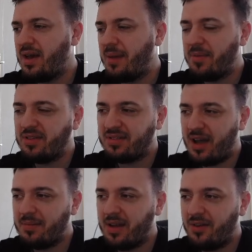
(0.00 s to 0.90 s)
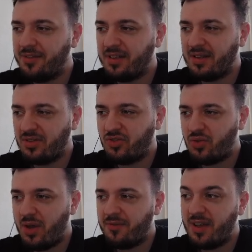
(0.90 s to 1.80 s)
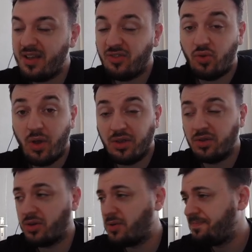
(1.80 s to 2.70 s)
but the stamina of it and the strength is quite good.